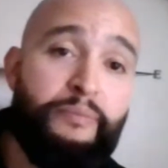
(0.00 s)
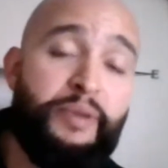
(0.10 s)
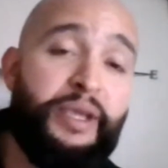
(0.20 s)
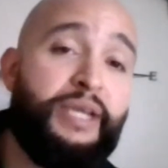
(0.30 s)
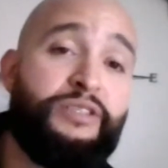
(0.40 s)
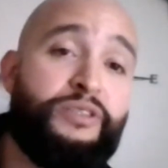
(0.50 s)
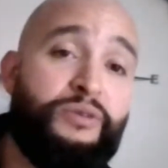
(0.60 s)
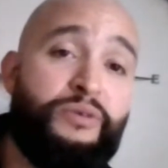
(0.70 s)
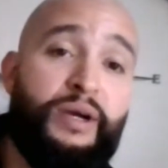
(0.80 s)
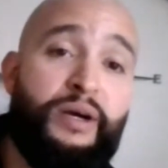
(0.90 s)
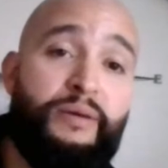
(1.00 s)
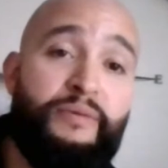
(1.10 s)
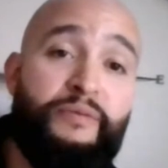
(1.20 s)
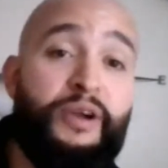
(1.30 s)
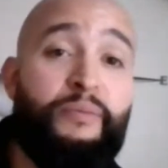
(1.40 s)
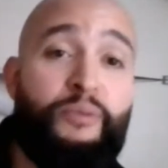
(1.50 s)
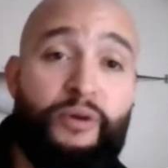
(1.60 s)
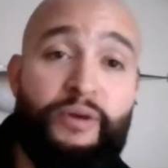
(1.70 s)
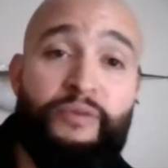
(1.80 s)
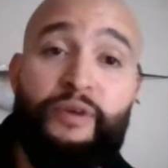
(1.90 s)
issue, very
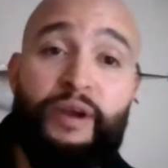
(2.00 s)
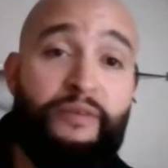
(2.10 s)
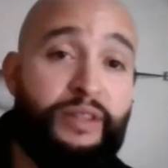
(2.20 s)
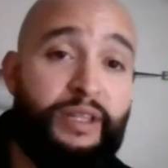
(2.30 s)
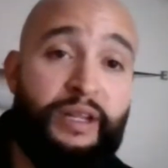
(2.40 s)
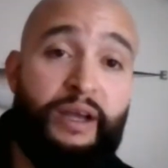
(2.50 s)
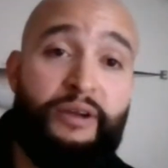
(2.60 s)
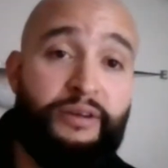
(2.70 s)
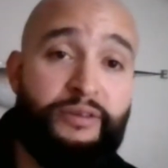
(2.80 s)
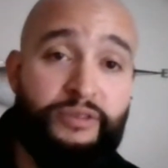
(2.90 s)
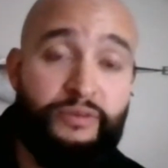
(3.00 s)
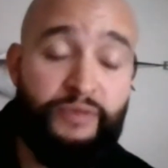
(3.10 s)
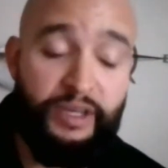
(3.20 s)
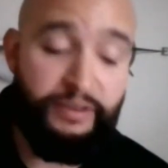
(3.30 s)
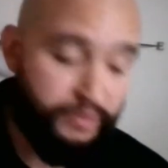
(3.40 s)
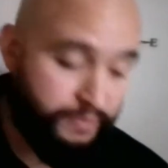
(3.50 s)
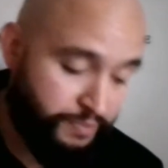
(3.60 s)
important for everything out here to survive.